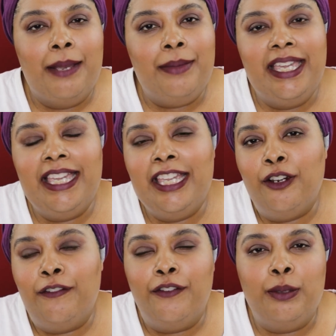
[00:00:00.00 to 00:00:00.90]
I'm
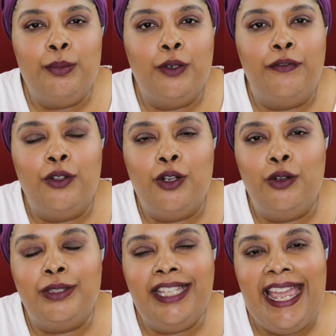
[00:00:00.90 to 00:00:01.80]
here for the beautiful
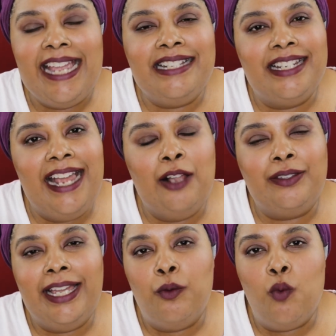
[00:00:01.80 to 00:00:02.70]
gold case and
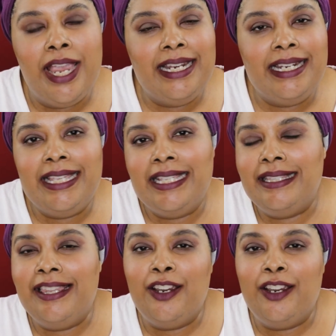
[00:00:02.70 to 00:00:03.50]
how lightweight it is.